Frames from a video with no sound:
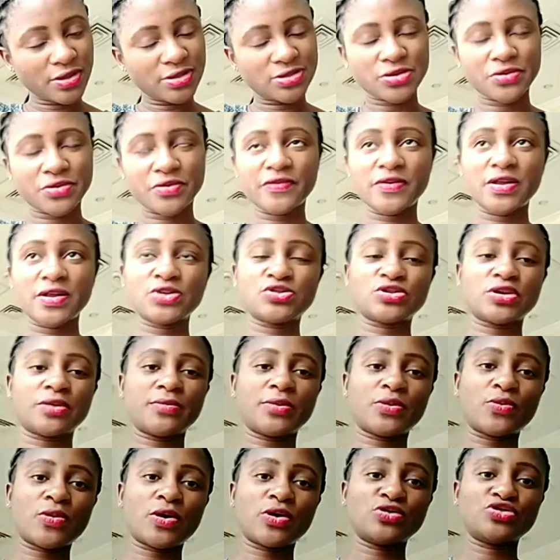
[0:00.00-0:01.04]
This is equivalent to
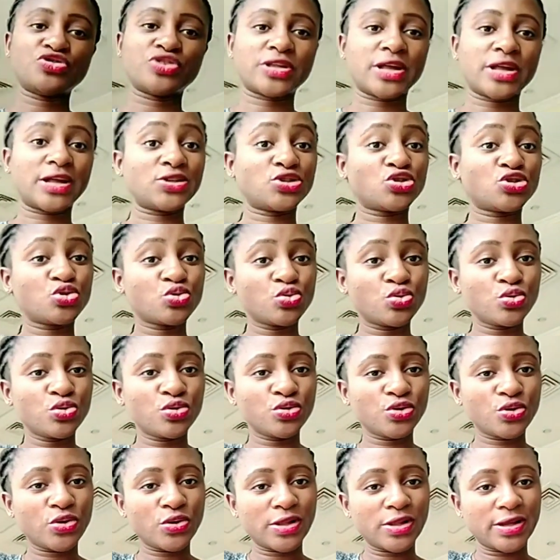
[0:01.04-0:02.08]
about
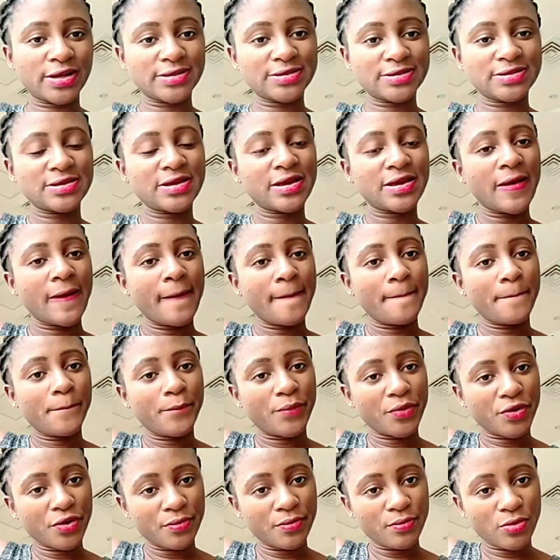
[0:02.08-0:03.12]
$102
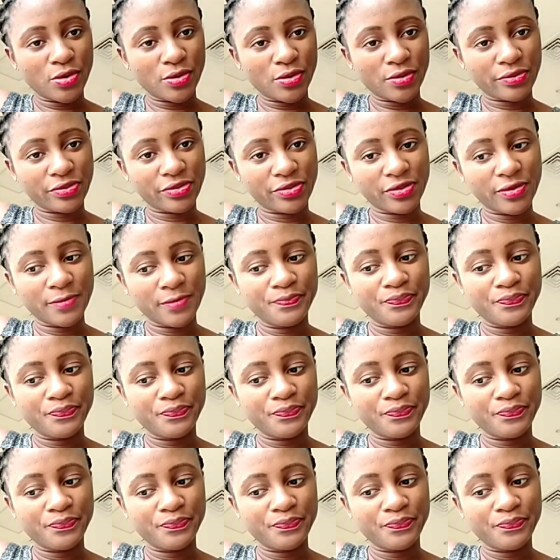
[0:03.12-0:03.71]
per month.